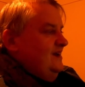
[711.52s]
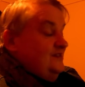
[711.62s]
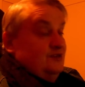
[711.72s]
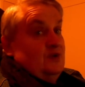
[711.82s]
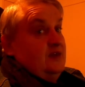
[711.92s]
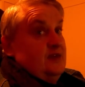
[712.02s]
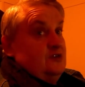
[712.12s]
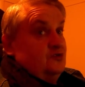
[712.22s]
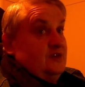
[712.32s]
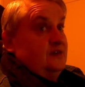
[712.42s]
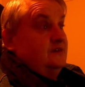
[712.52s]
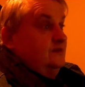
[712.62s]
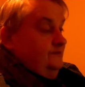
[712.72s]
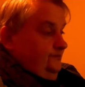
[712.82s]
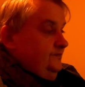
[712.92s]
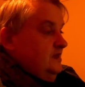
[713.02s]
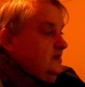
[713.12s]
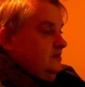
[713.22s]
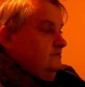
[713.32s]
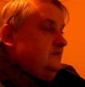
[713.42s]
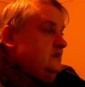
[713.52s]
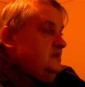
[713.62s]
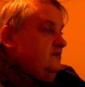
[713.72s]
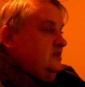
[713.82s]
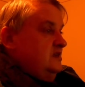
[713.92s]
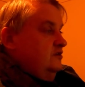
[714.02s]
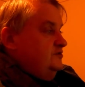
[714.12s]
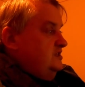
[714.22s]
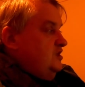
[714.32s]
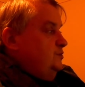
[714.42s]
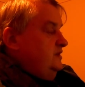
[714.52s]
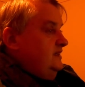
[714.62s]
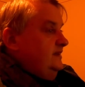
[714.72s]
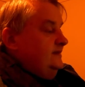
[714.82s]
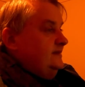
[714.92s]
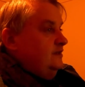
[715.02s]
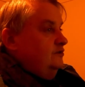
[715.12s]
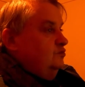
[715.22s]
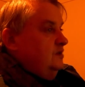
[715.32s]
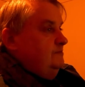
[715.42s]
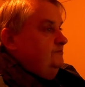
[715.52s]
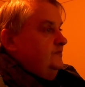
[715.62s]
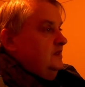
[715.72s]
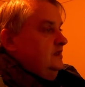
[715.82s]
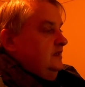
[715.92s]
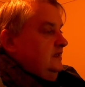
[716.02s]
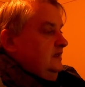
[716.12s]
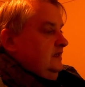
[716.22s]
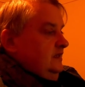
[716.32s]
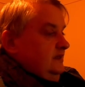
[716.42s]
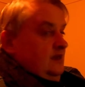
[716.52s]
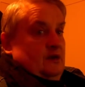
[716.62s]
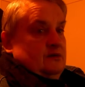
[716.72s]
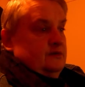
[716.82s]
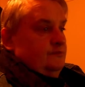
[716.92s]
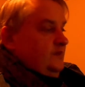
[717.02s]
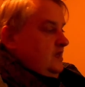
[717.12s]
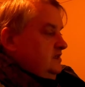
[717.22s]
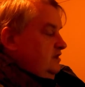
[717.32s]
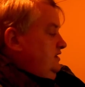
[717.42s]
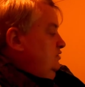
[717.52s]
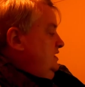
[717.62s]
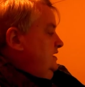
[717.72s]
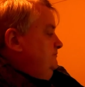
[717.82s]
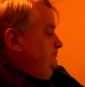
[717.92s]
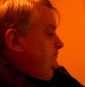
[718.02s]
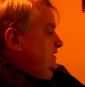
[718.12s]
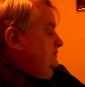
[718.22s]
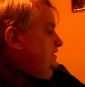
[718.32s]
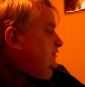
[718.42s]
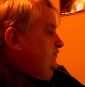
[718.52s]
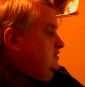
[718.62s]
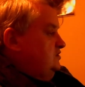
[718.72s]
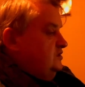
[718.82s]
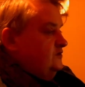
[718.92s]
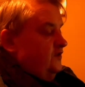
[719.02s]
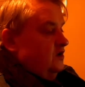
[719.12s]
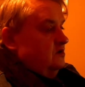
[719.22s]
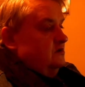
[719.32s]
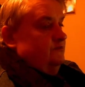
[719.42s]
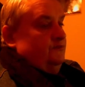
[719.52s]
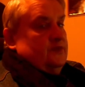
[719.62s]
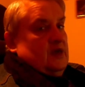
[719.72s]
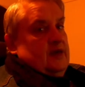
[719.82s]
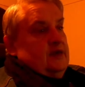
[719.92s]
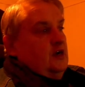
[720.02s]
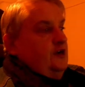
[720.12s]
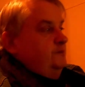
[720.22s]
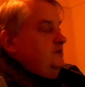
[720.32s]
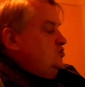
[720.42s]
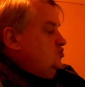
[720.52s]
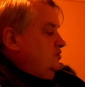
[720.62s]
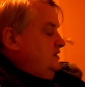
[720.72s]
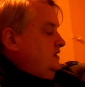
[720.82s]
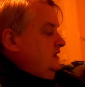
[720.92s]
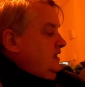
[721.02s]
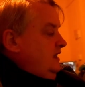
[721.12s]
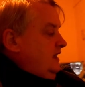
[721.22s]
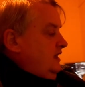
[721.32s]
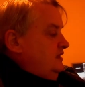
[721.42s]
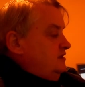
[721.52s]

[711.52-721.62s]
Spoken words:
I think we can do that since everything else is opening. So yeah, so anyway, I'm gonna finish this vlog, and I hope you enjoy it, and